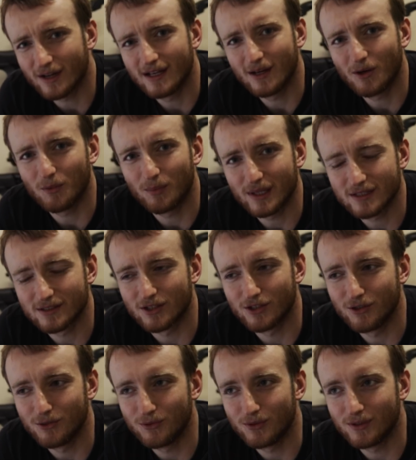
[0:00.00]
it a little bit
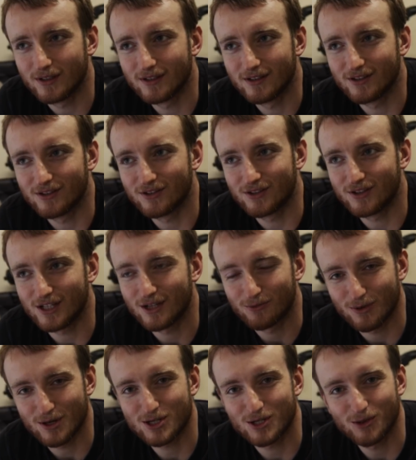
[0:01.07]
to the
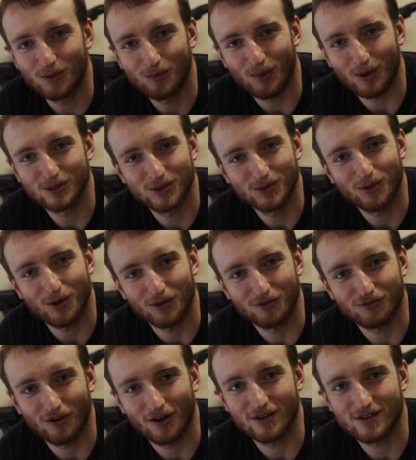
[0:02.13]
original bottle on the
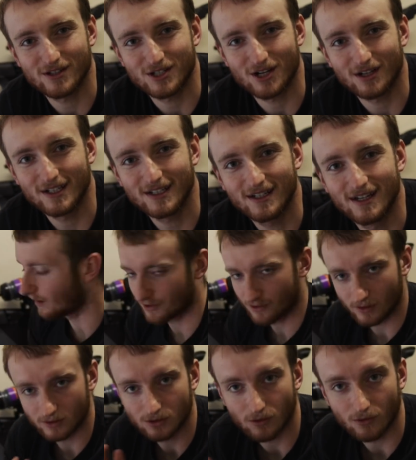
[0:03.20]
front of the Giant. I
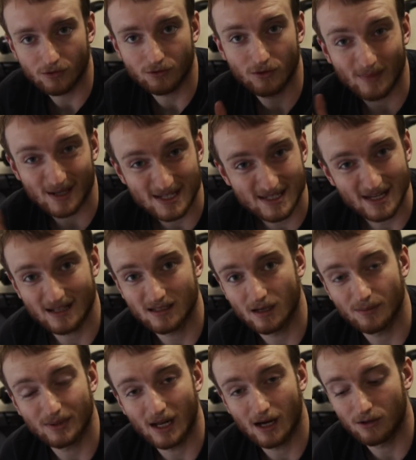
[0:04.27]
thought I'd talk through my
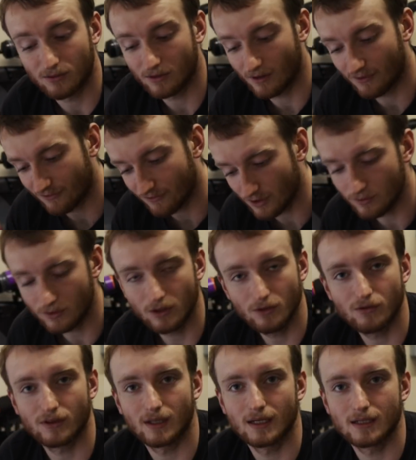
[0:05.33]
setup now, a few new
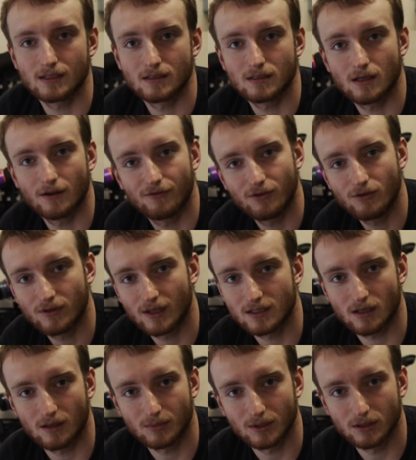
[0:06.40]
things, a few
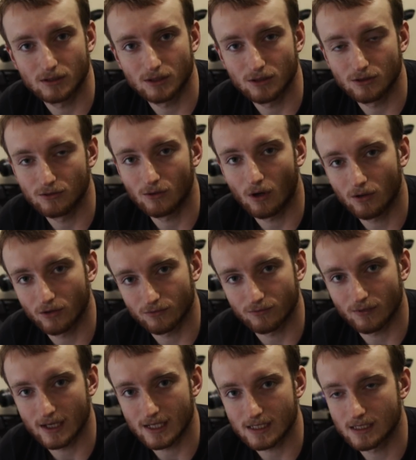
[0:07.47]
things I'm gonna do on the
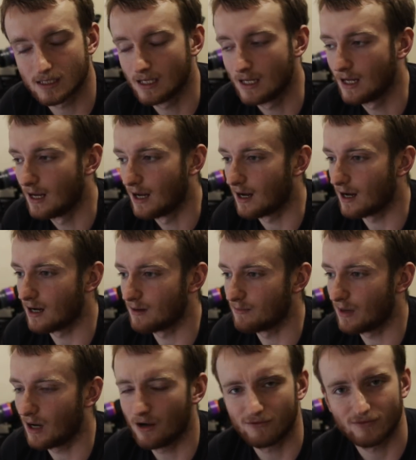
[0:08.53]
race.
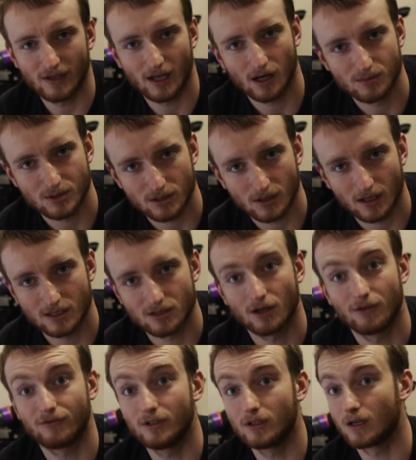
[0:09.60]
Hopefully it helps you guys,
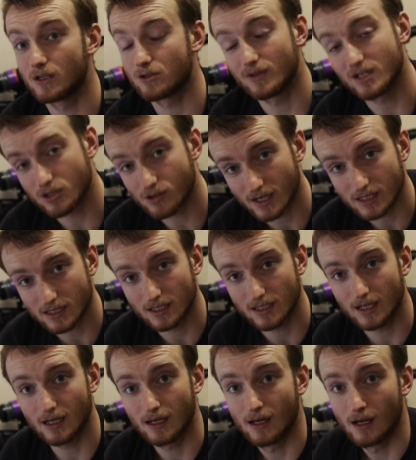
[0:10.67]
hopefully you guys are interested in
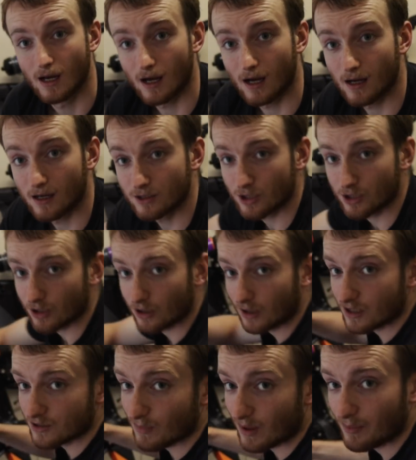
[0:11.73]
it, and just show you
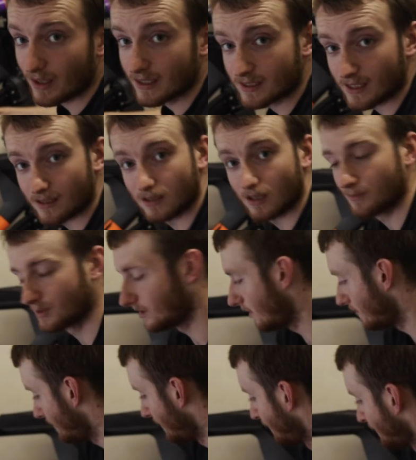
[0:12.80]
guys my bike setup. So,